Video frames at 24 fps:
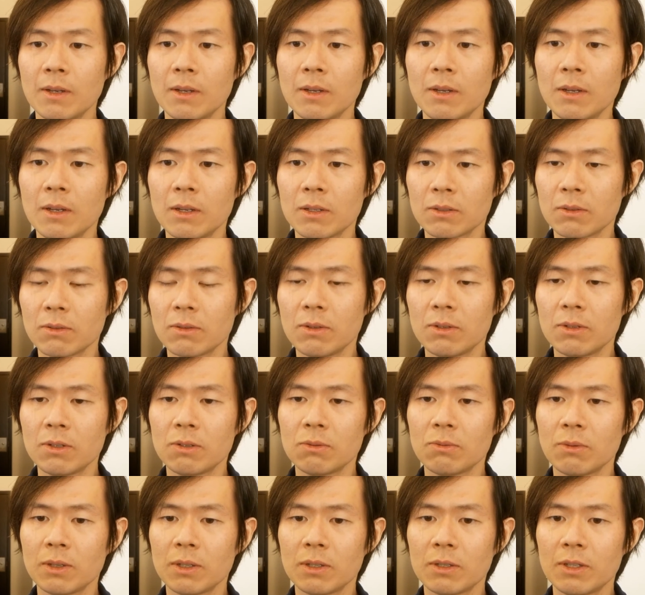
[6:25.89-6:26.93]
So this is
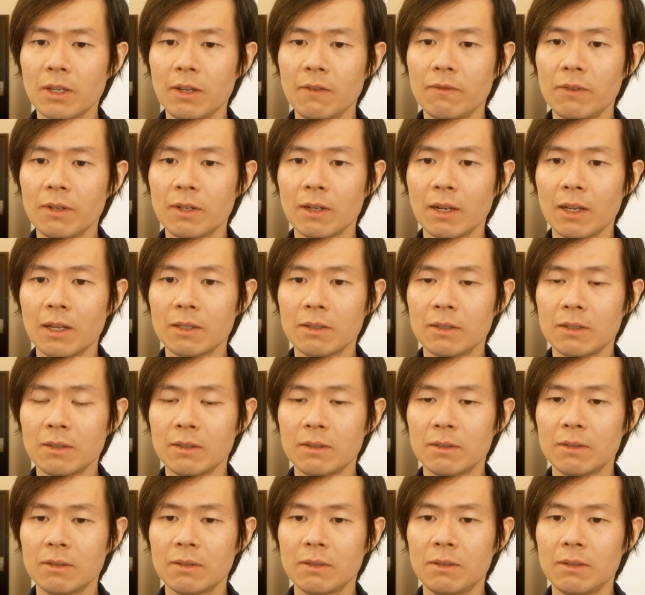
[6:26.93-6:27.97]
what the safety
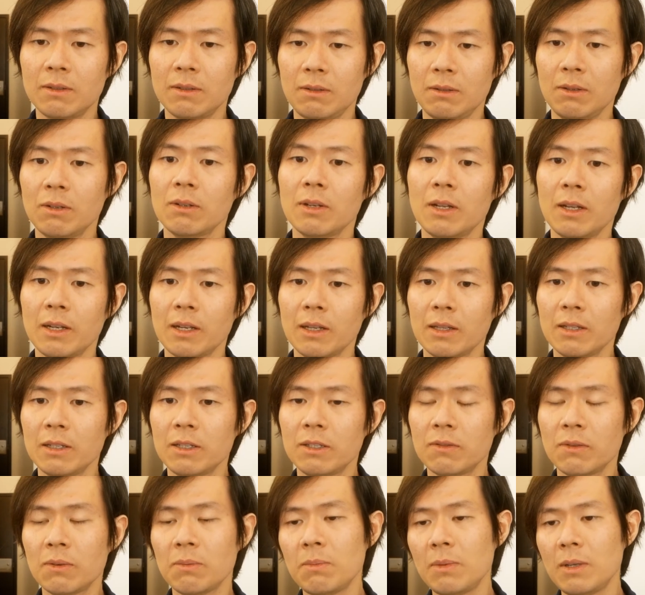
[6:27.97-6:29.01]
glasses look like, at least
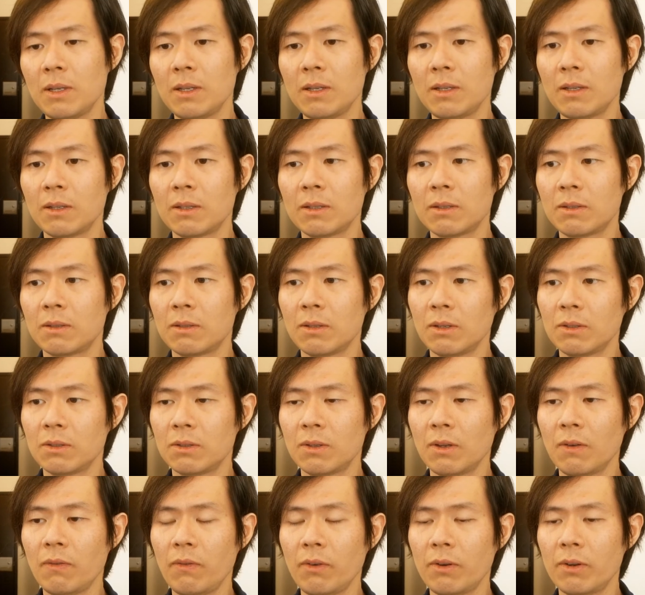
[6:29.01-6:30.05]
for me. It's
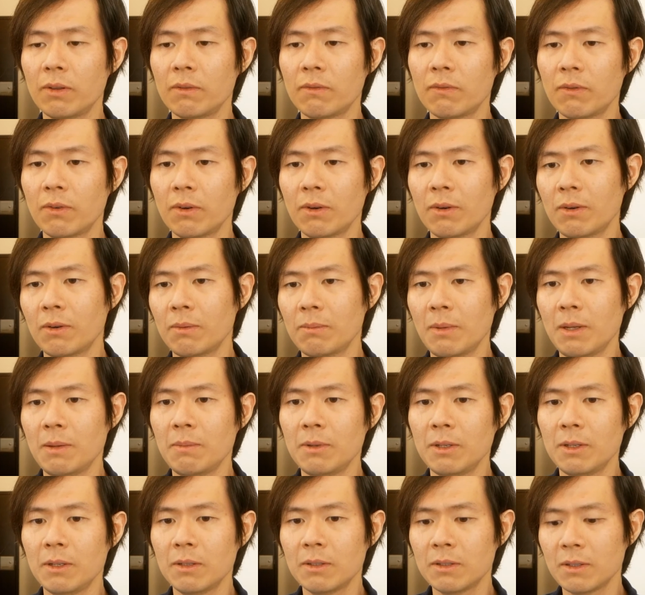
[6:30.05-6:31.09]
different for
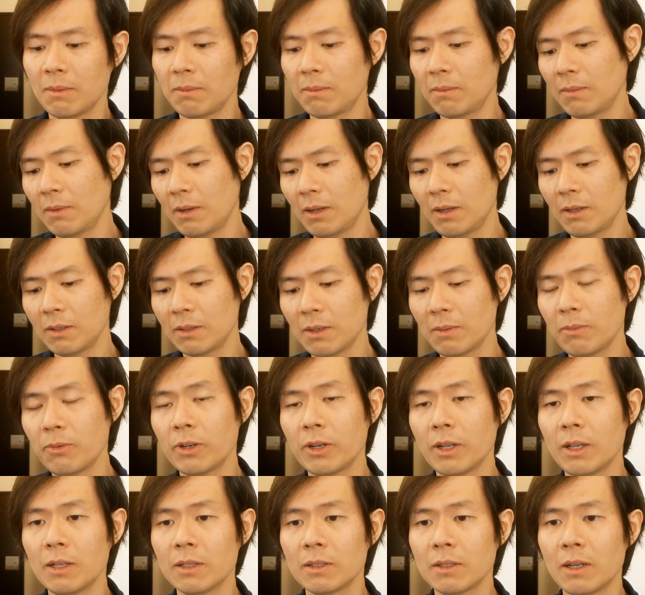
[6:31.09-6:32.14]
maybe someone
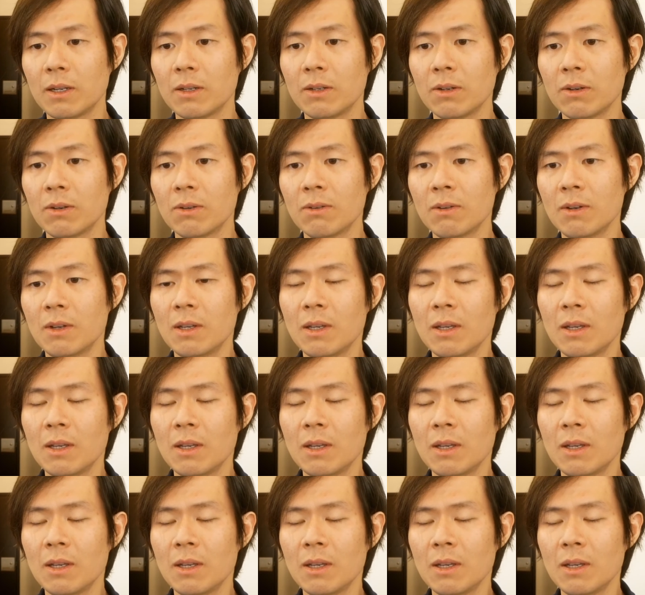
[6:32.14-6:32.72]
else I know.